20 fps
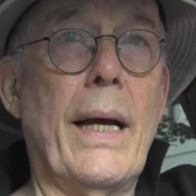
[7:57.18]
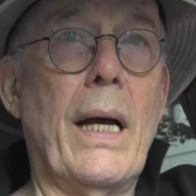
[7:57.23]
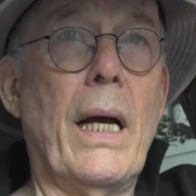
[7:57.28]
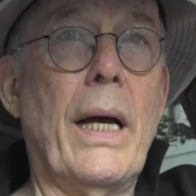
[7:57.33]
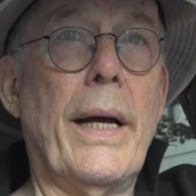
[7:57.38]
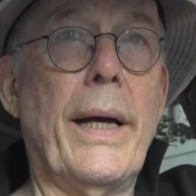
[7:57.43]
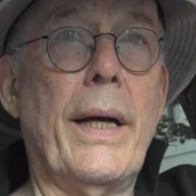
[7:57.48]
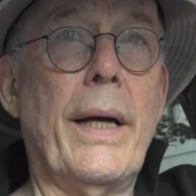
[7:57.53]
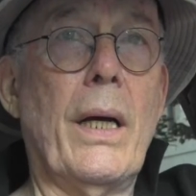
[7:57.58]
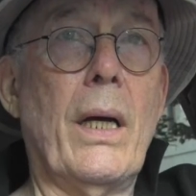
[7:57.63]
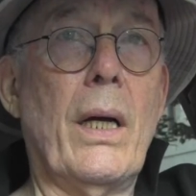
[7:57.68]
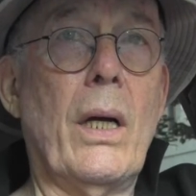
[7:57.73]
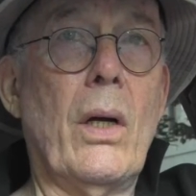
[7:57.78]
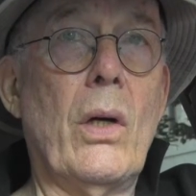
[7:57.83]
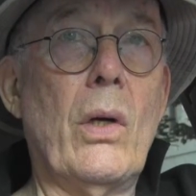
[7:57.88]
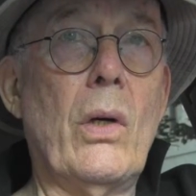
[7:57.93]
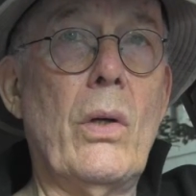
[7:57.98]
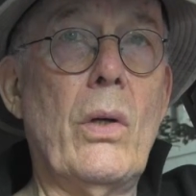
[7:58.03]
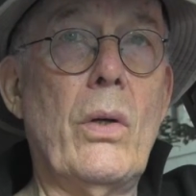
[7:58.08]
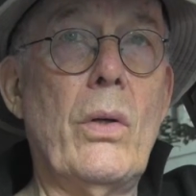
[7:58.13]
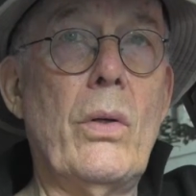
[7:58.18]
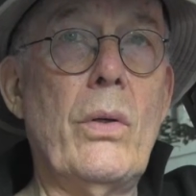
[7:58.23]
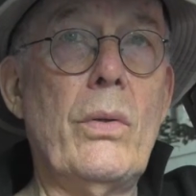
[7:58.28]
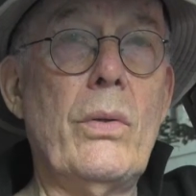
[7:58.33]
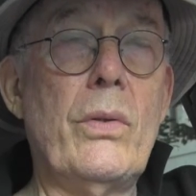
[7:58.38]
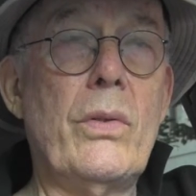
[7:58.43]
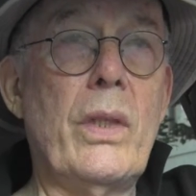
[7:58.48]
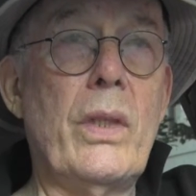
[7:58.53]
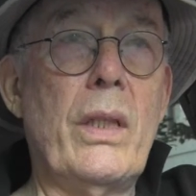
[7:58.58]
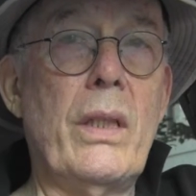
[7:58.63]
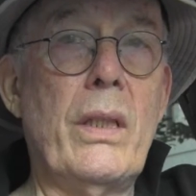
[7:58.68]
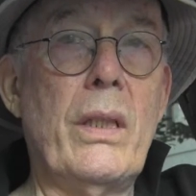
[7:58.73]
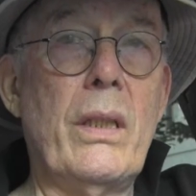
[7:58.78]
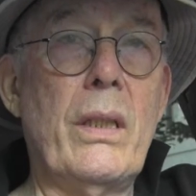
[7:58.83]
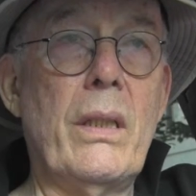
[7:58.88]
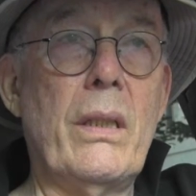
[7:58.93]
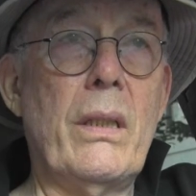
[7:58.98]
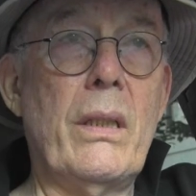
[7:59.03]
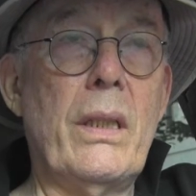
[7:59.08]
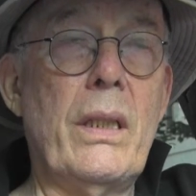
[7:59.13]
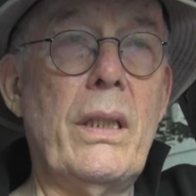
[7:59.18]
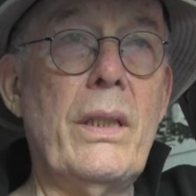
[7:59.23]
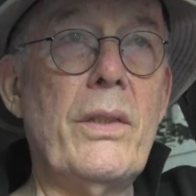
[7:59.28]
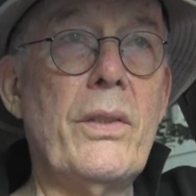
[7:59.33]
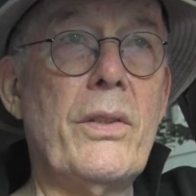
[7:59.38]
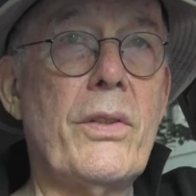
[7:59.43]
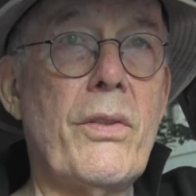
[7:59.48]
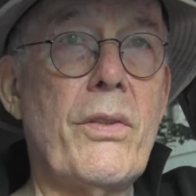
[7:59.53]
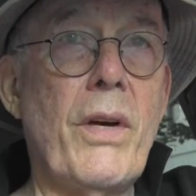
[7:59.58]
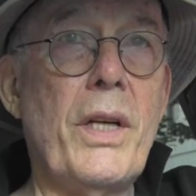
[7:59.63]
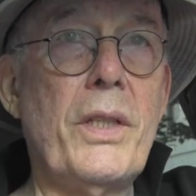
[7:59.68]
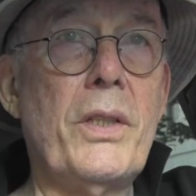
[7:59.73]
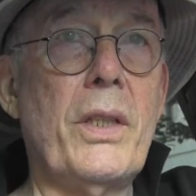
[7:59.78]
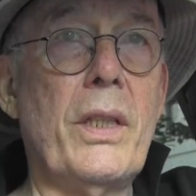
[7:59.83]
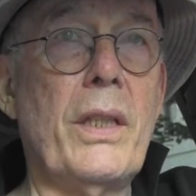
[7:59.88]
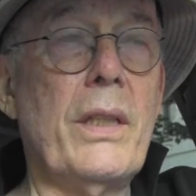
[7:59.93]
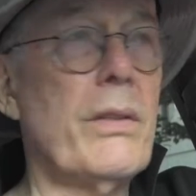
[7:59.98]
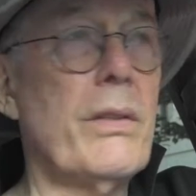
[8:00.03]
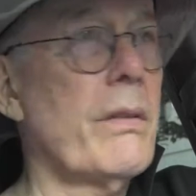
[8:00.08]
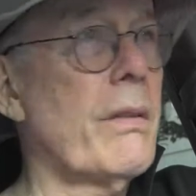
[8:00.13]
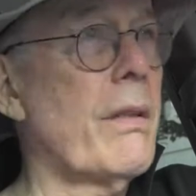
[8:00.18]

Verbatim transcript: Uh, whose indiscretion is